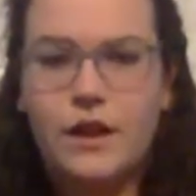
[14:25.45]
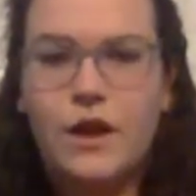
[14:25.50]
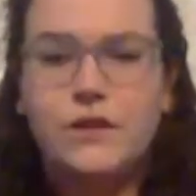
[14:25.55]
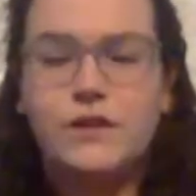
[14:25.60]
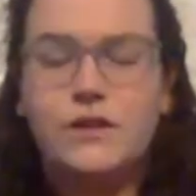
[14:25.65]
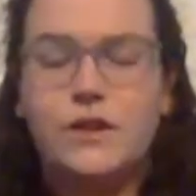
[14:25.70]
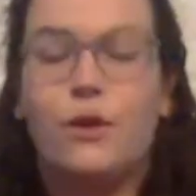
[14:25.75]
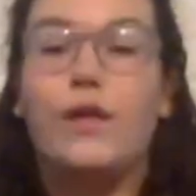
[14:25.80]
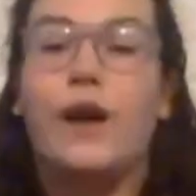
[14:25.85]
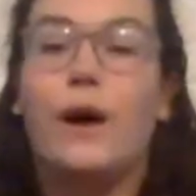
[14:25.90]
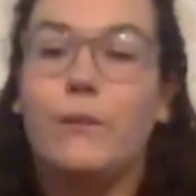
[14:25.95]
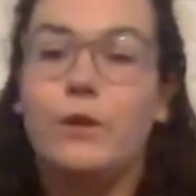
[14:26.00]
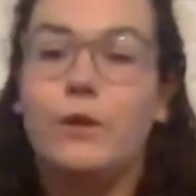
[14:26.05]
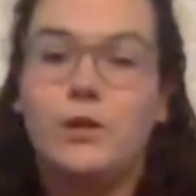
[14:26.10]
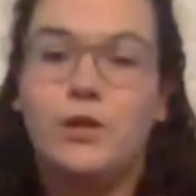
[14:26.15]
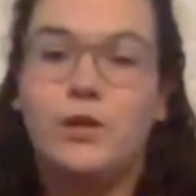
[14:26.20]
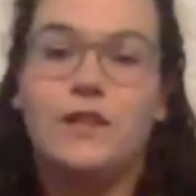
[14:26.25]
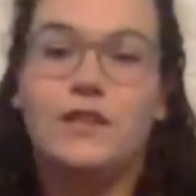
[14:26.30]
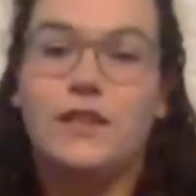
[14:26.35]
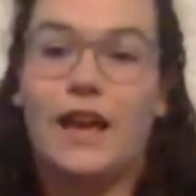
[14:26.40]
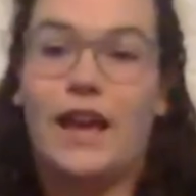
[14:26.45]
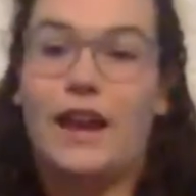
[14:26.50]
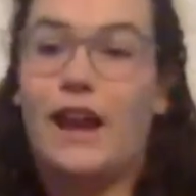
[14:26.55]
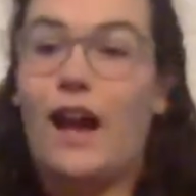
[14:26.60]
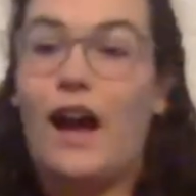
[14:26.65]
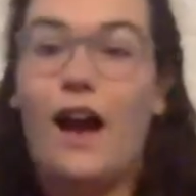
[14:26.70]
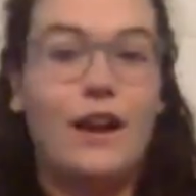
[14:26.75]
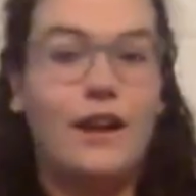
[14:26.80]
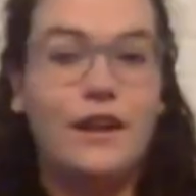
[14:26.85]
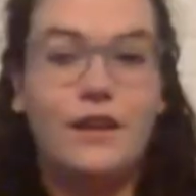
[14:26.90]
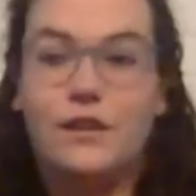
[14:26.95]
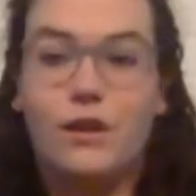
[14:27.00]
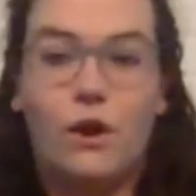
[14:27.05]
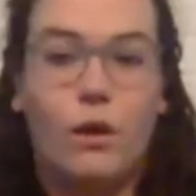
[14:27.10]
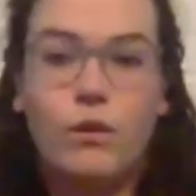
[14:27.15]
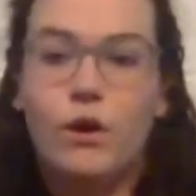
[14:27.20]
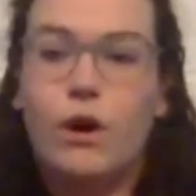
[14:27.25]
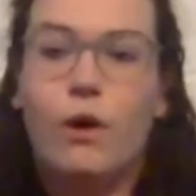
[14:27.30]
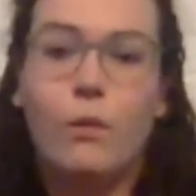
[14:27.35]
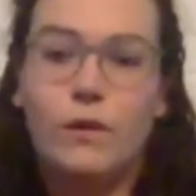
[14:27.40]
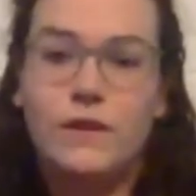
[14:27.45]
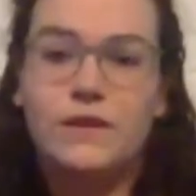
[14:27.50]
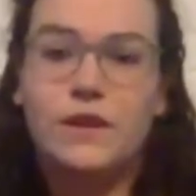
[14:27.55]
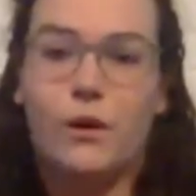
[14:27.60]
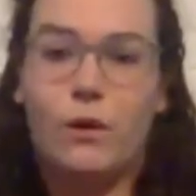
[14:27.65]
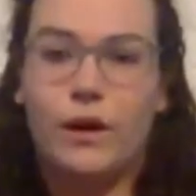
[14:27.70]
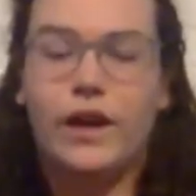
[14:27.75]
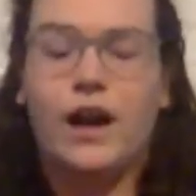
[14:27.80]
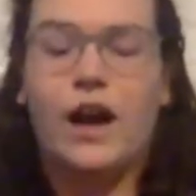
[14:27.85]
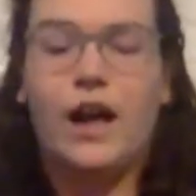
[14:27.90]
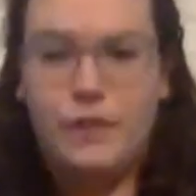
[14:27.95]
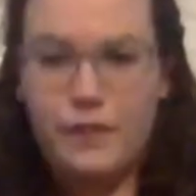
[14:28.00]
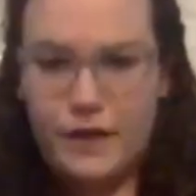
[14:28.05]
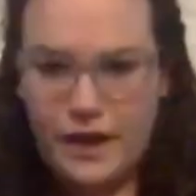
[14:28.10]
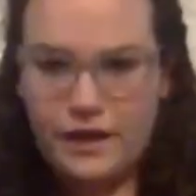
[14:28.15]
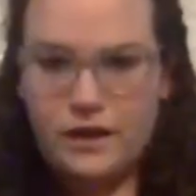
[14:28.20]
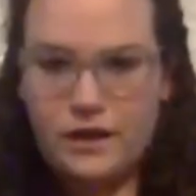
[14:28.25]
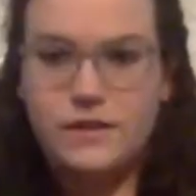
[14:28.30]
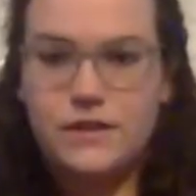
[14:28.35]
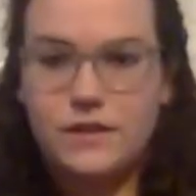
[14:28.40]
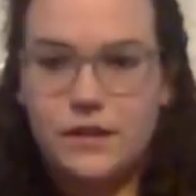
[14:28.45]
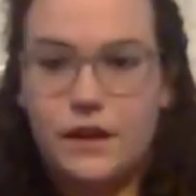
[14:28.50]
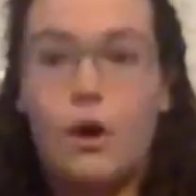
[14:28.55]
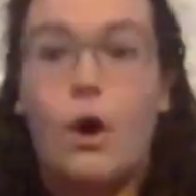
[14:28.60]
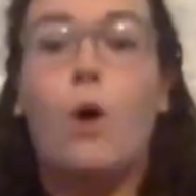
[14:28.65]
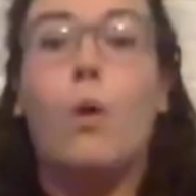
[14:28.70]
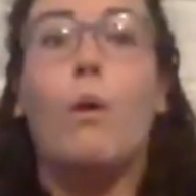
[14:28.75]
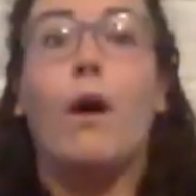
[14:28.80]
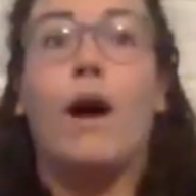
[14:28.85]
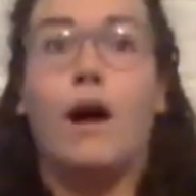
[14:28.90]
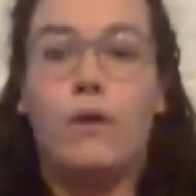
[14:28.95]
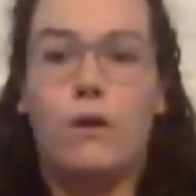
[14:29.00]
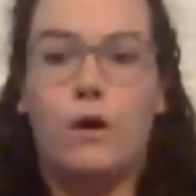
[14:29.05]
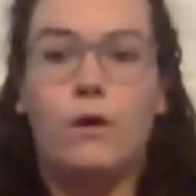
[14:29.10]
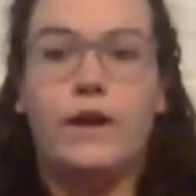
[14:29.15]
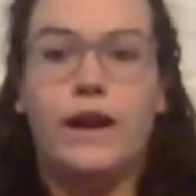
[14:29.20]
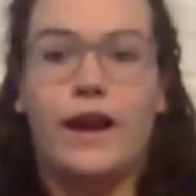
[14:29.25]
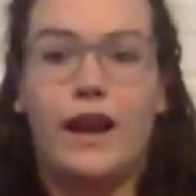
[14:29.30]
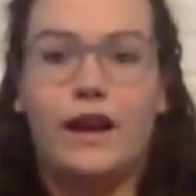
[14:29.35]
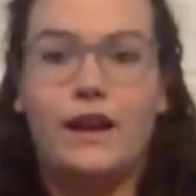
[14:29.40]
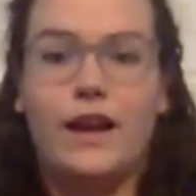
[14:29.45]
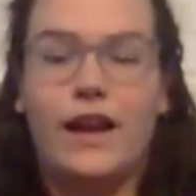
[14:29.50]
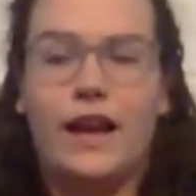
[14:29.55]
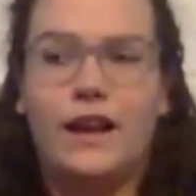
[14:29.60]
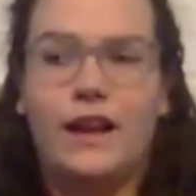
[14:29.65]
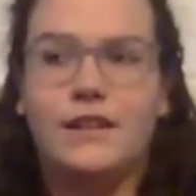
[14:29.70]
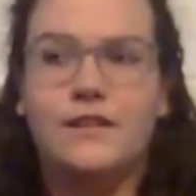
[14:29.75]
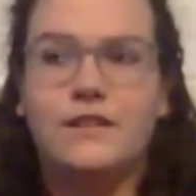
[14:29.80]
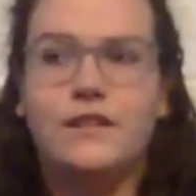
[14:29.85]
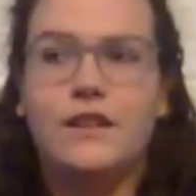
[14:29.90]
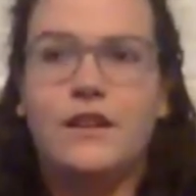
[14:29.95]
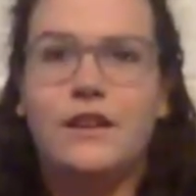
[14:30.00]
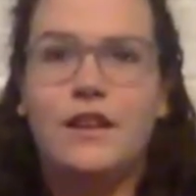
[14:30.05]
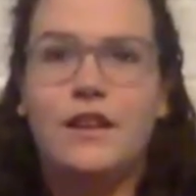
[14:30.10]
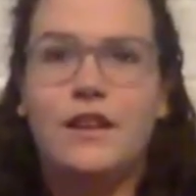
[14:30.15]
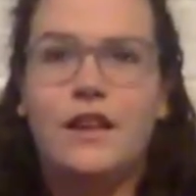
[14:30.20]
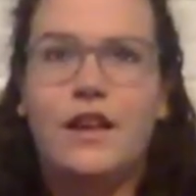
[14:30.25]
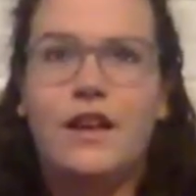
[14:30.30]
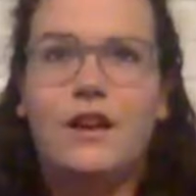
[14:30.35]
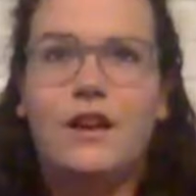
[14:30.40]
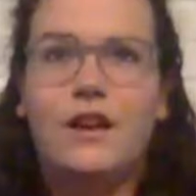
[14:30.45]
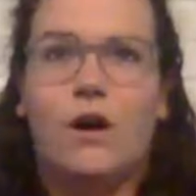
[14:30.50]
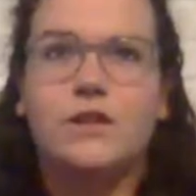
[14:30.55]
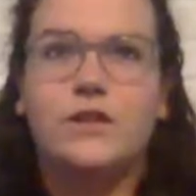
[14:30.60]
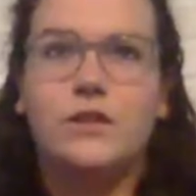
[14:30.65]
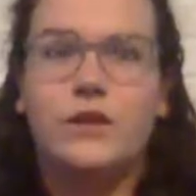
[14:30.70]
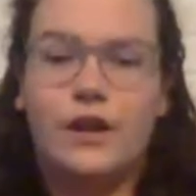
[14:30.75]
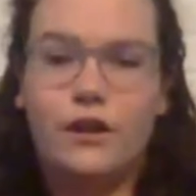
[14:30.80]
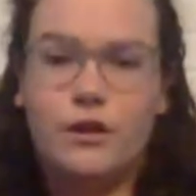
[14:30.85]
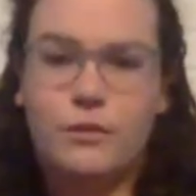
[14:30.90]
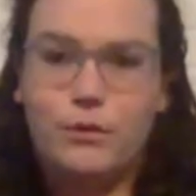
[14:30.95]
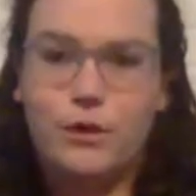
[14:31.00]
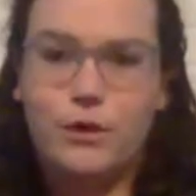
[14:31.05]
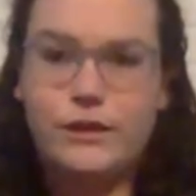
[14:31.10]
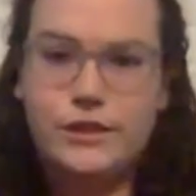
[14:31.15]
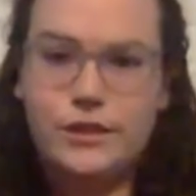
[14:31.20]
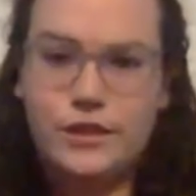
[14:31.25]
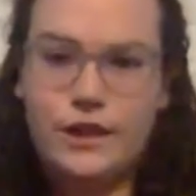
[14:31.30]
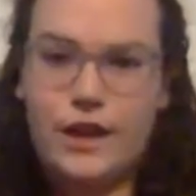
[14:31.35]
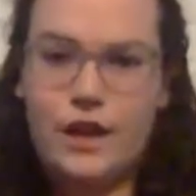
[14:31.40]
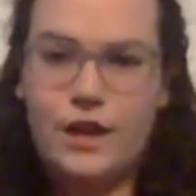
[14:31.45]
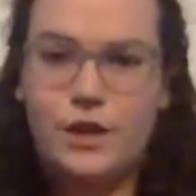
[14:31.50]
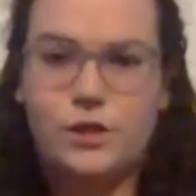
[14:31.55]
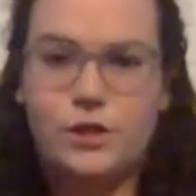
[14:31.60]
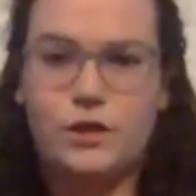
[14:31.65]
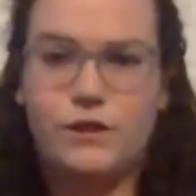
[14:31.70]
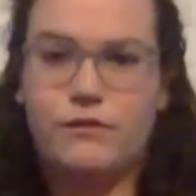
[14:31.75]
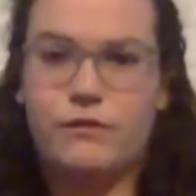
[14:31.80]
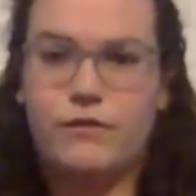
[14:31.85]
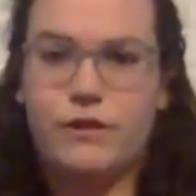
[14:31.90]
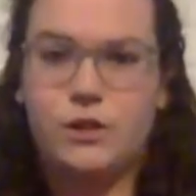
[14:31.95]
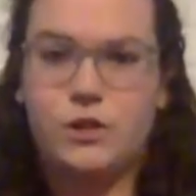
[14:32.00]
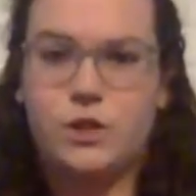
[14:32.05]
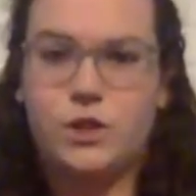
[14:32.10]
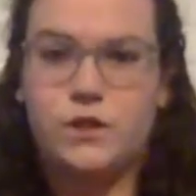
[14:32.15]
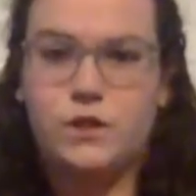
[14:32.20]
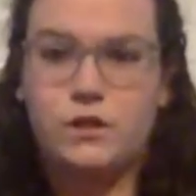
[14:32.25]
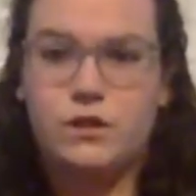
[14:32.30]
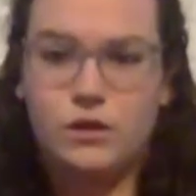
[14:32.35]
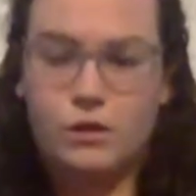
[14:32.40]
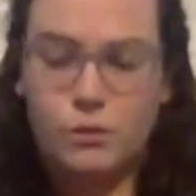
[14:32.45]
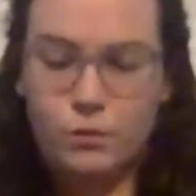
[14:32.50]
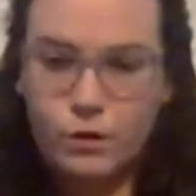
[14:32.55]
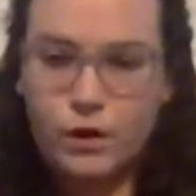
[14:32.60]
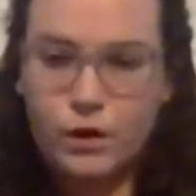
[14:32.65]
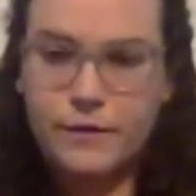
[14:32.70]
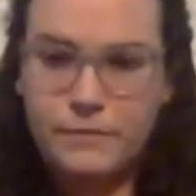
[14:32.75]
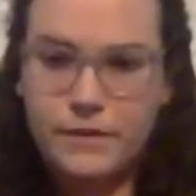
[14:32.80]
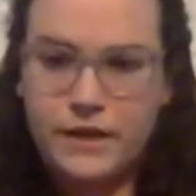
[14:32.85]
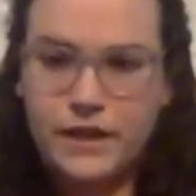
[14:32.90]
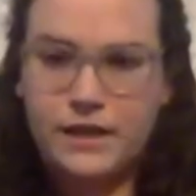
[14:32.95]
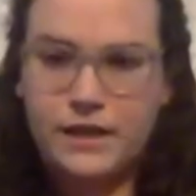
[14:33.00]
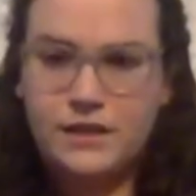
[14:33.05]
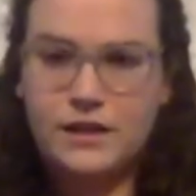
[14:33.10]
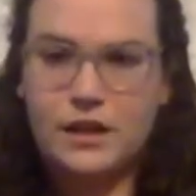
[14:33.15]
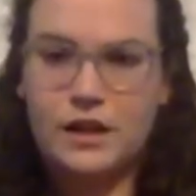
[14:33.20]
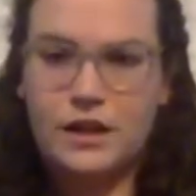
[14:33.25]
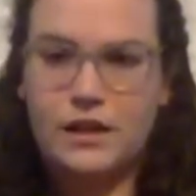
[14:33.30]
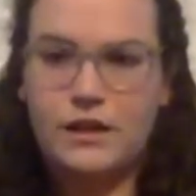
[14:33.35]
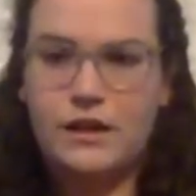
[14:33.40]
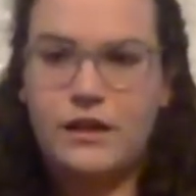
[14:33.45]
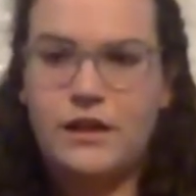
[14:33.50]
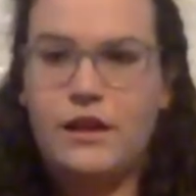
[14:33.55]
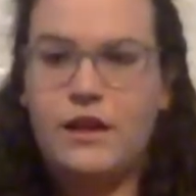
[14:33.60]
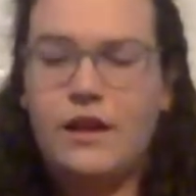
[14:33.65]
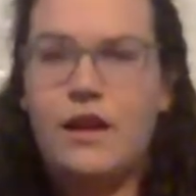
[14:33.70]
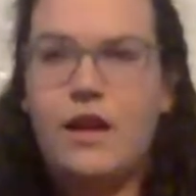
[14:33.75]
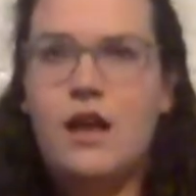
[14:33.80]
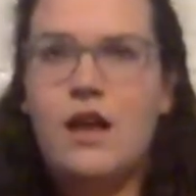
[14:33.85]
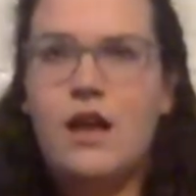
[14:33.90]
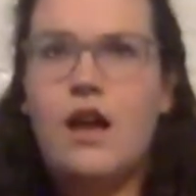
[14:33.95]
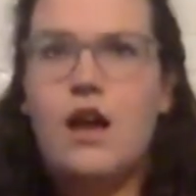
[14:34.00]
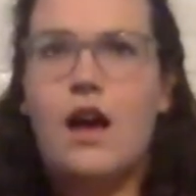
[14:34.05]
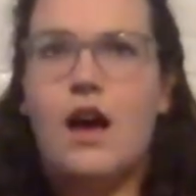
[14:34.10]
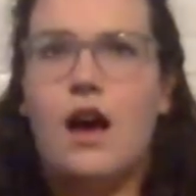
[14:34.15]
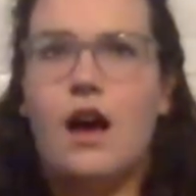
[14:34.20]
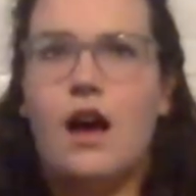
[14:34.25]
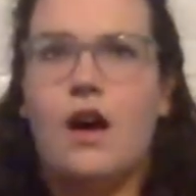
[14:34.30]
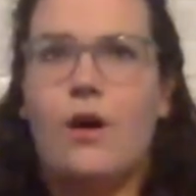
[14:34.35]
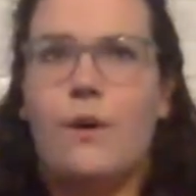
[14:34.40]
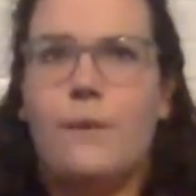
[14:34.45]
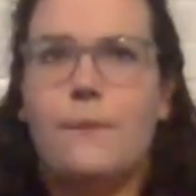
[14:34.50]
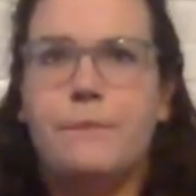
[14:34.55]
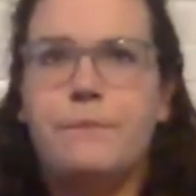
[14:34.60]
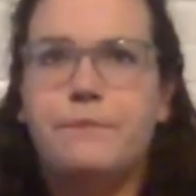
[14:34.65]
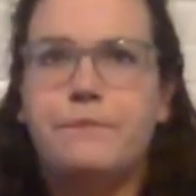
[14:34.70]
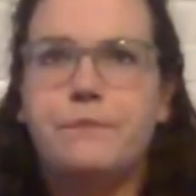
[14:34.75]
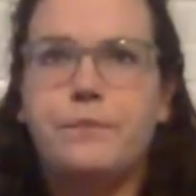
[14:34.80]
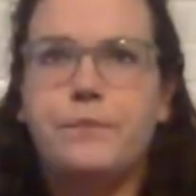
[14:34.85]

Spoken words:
So that when she said, I don't know what's going on, they could see, oh, wow, okay. And also get an appreciation for just the work being done. Um,